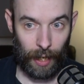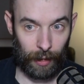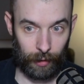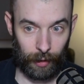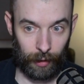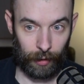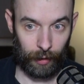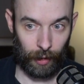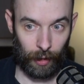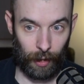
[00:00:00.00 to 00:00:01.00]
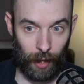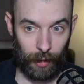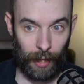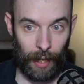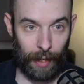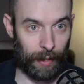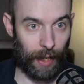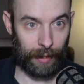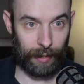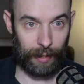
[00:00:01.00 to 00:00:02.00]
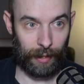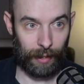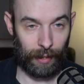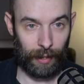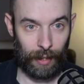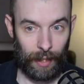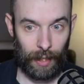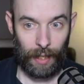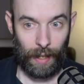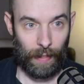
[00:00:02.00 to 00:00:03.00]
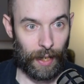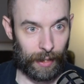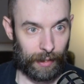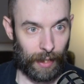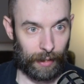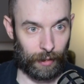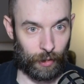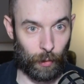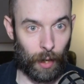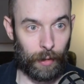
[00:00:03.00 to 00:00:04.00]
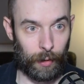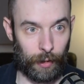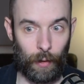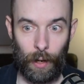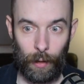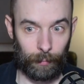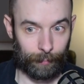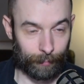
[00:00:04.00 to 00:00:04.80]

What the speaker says: looking good. Okay, that's settled. 200 euro